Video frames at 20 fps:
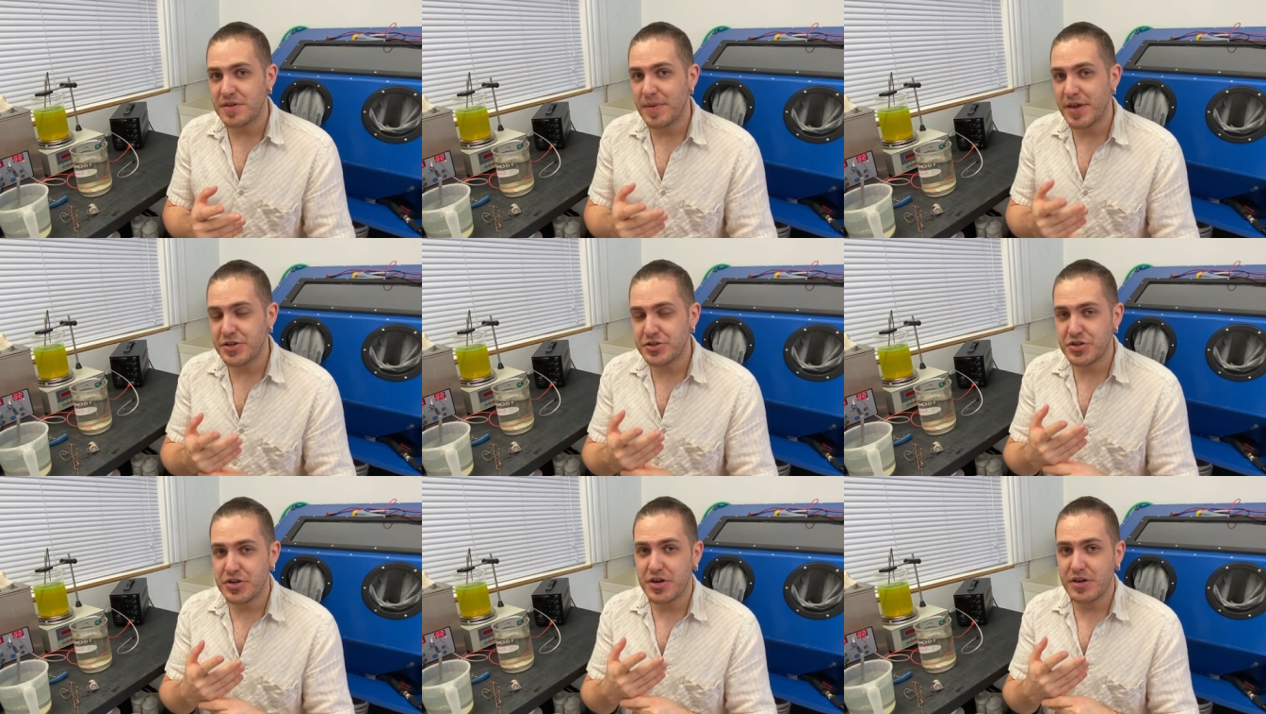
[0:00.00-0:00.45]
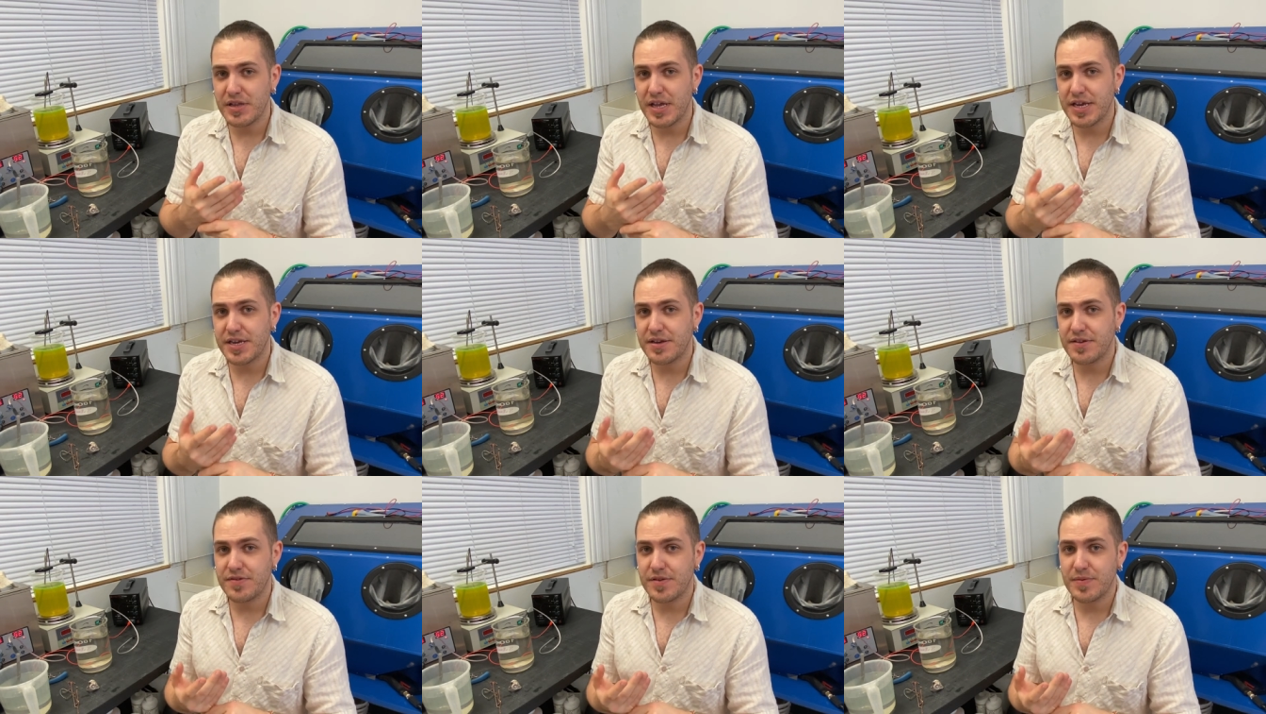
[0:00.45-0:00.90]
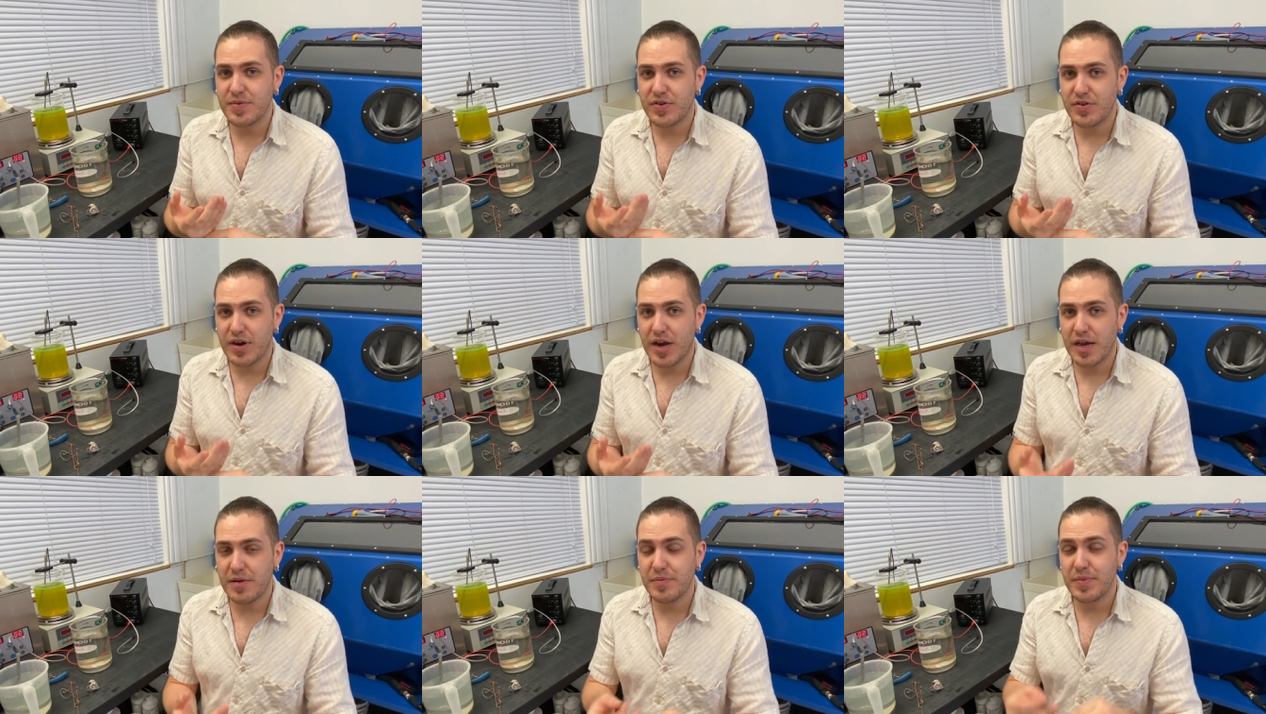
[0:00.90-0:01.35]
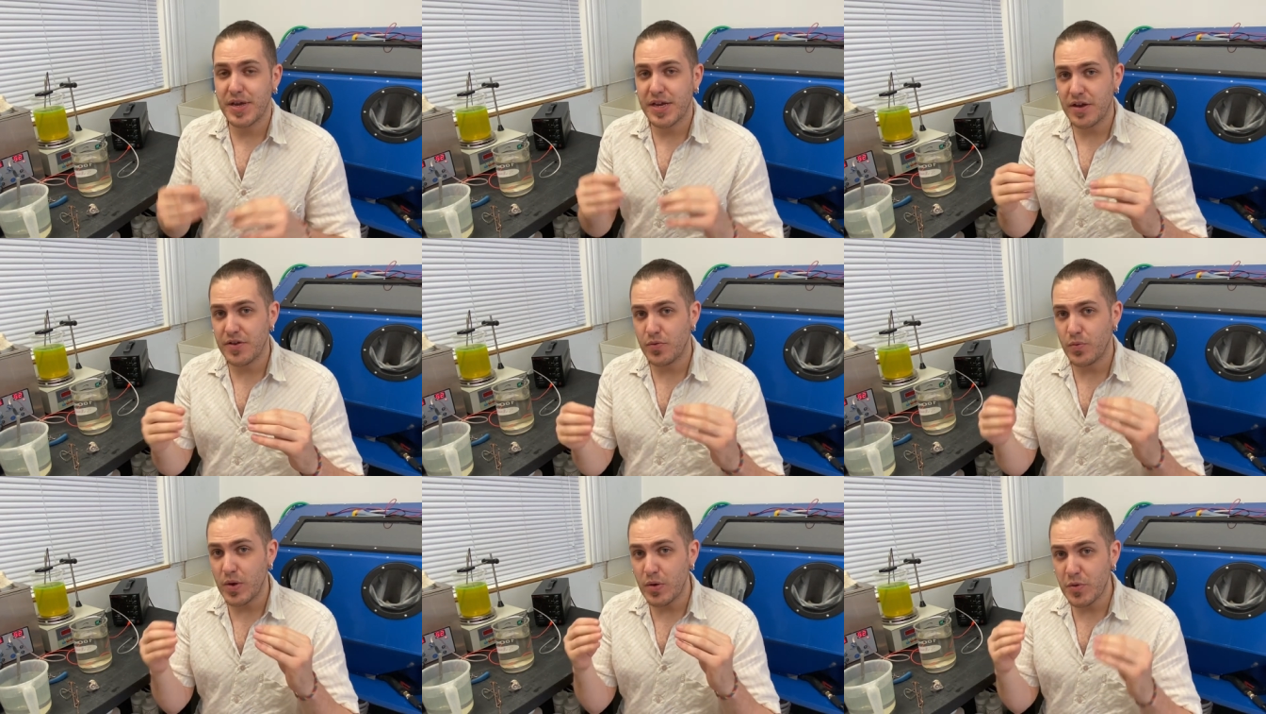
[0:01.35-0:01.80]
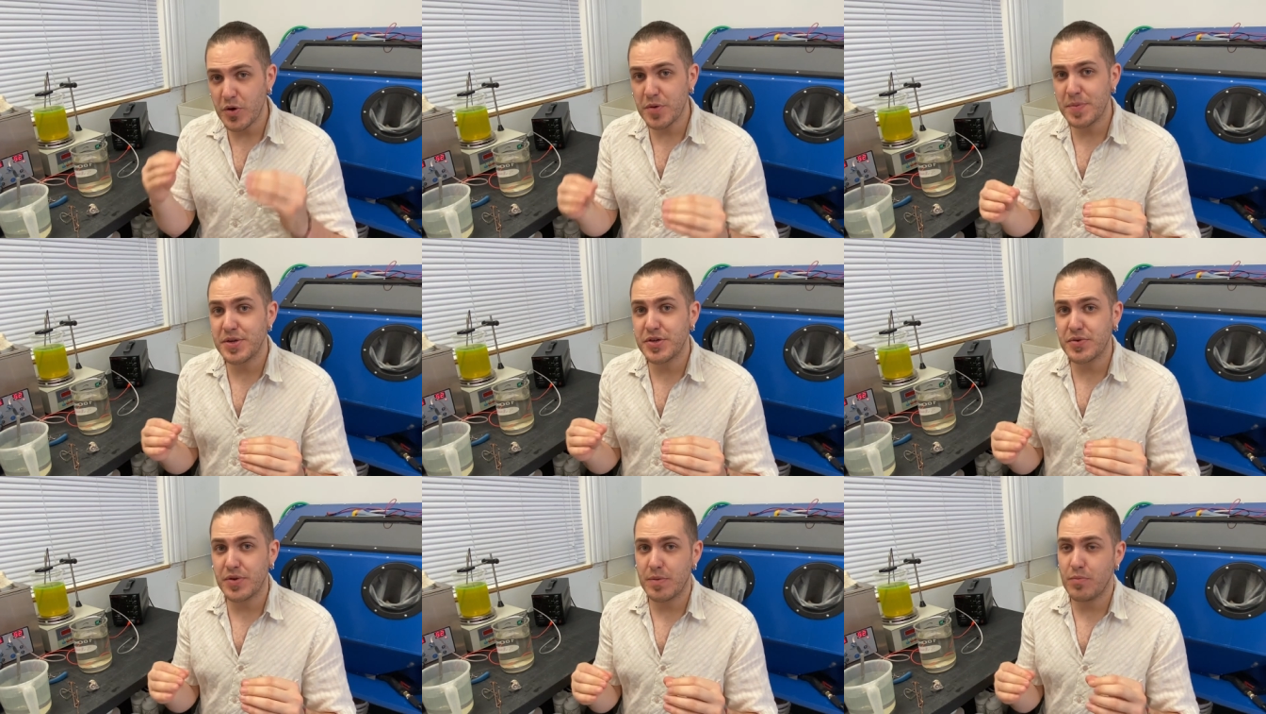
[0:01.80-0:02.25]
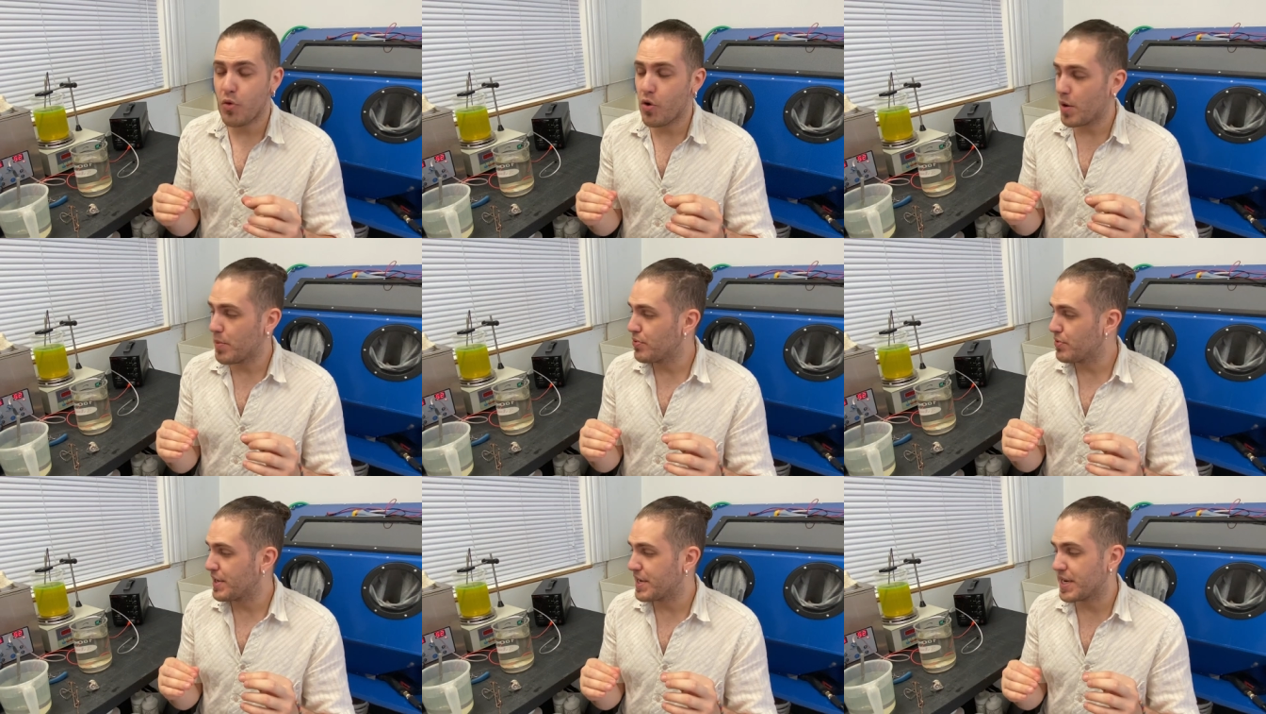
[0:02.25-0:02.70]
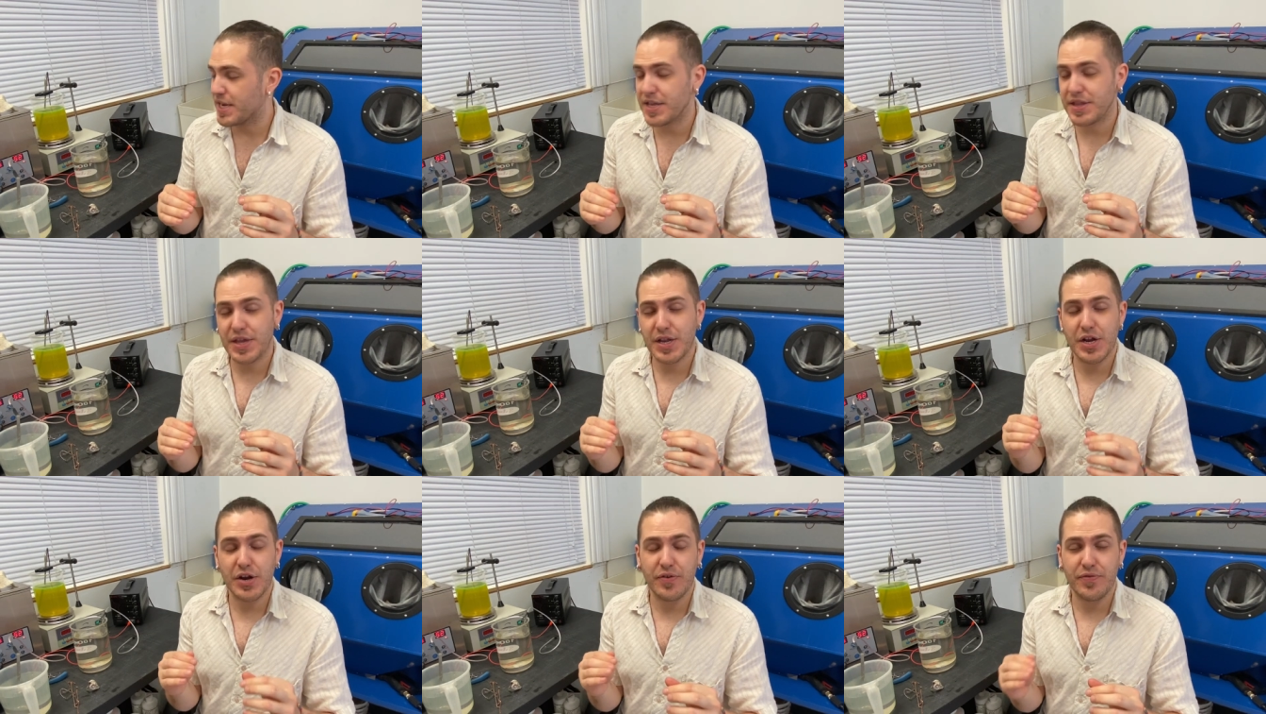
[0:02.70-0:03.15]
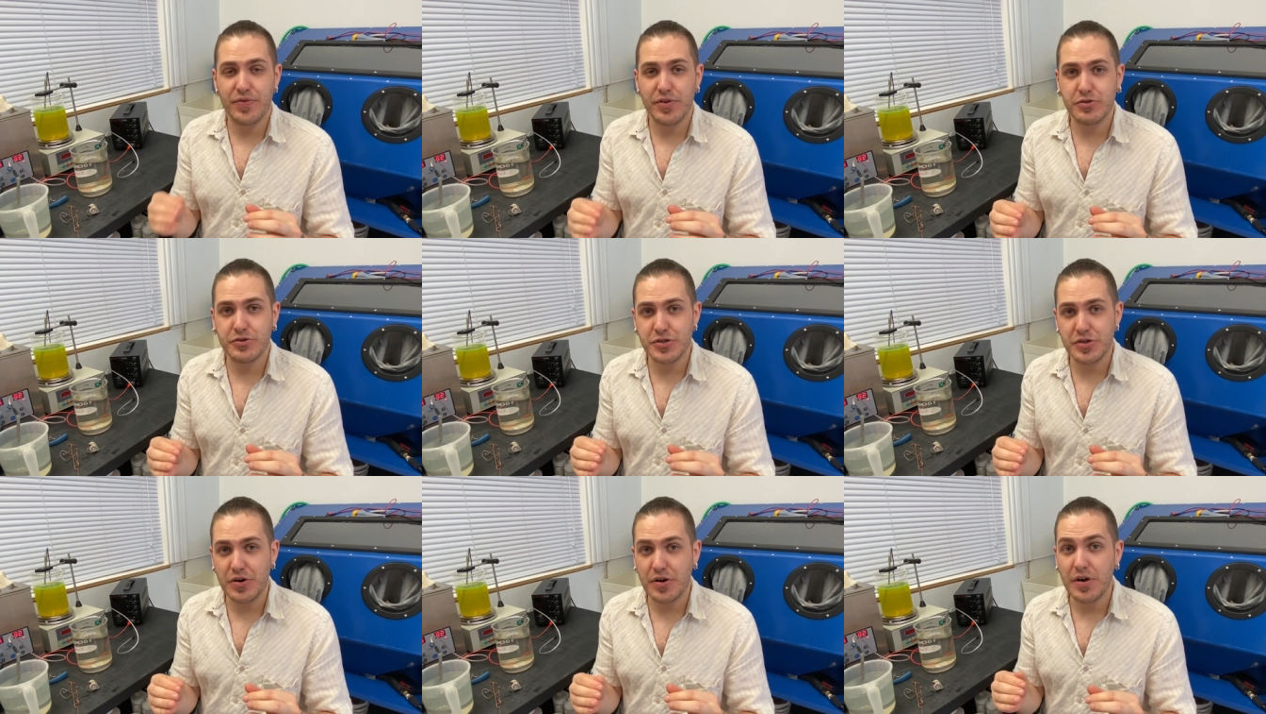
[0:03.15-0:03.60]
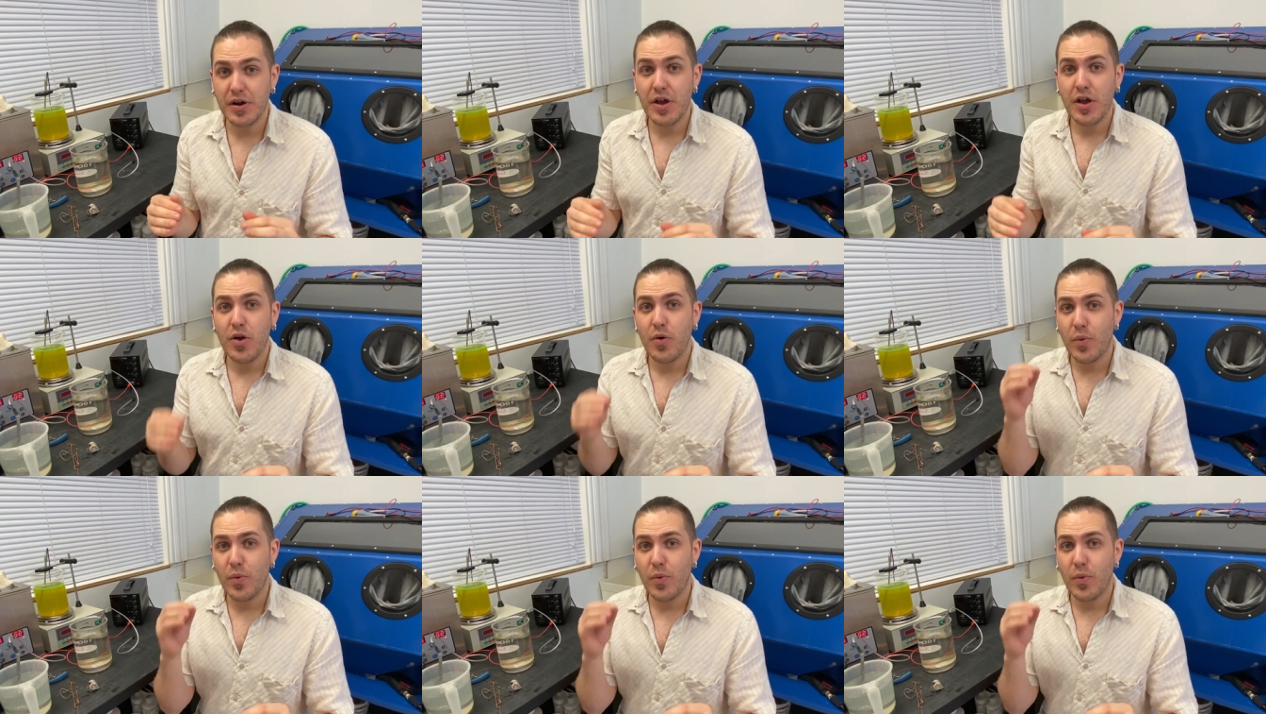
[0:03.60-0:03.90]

Make sure you're liked and subscribed because we will be doing more plating in the near future